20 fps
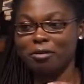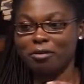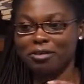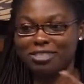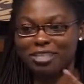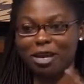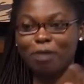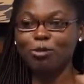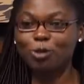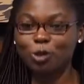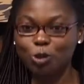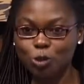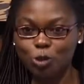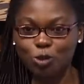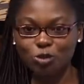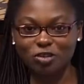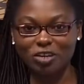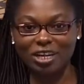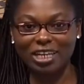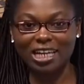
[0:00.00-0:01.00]
some
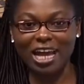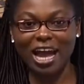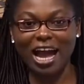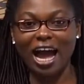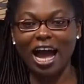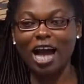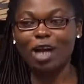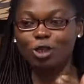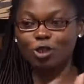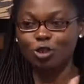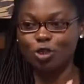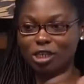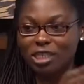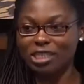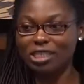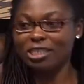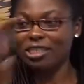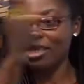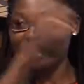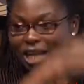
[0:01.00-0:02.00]
children are
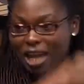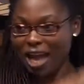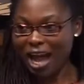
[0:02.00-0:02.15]
actually